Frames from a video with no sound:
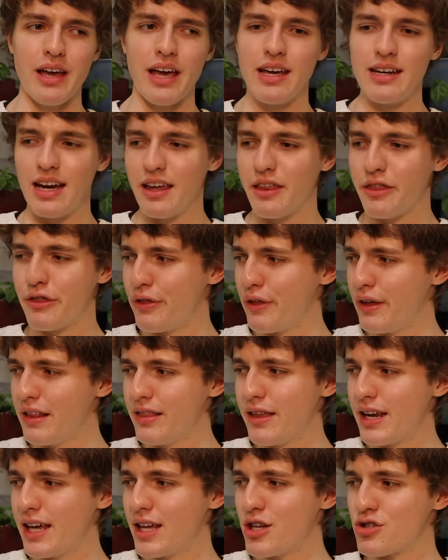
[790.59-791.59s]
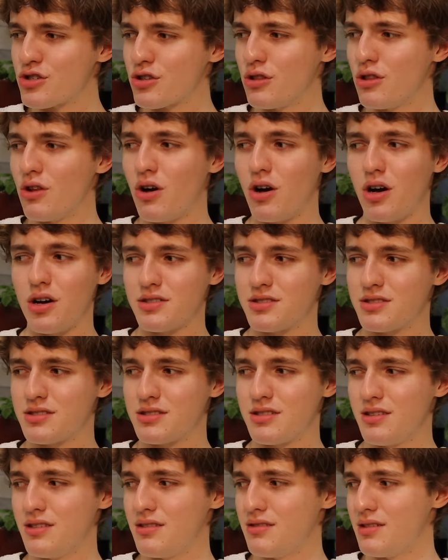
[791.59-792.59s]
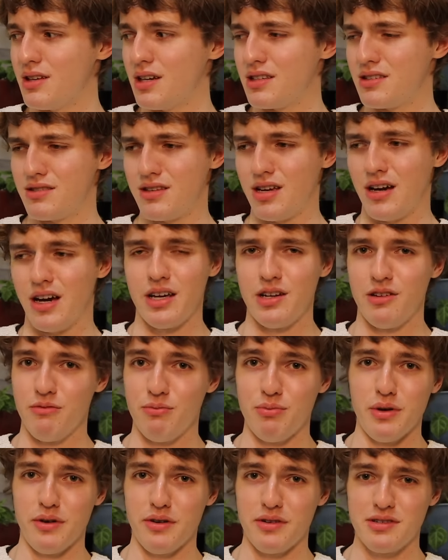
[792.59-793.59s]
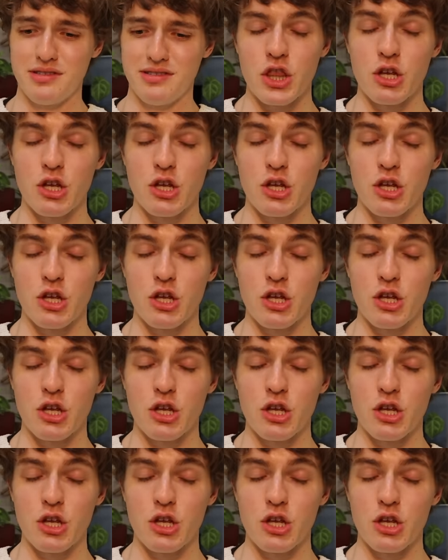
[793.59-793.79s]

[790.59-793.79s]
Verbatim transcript: and I think that I just lost a ton of books.